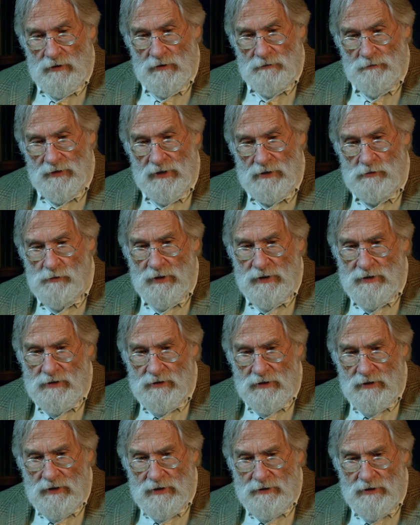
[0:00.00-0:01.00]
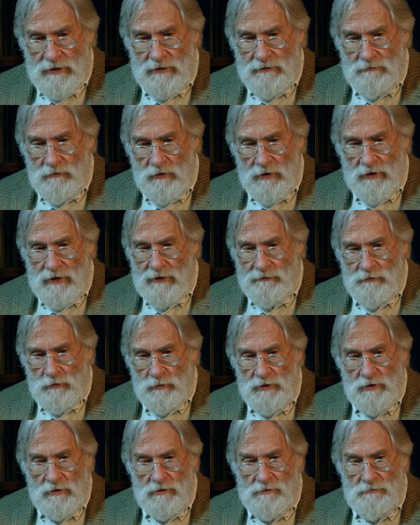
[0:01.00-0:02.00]
but that's what I did. I didn't want to have to
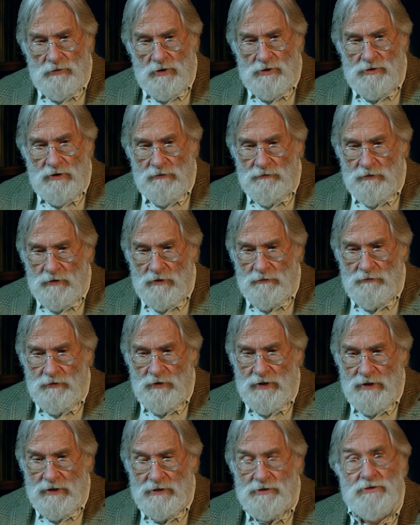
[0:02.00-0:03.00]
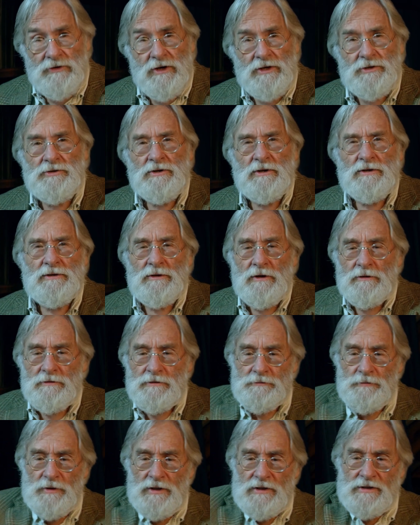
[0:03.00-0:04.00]
read those books over and over again, so I took
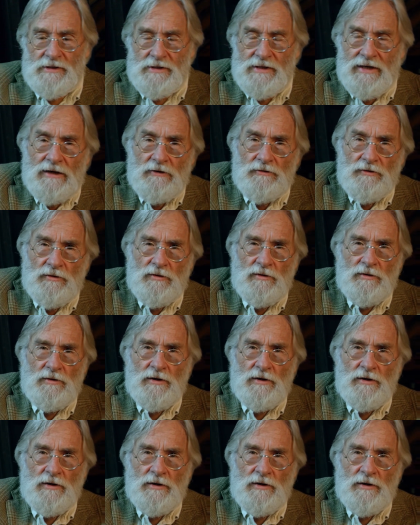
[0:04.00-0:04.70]
those pieces out.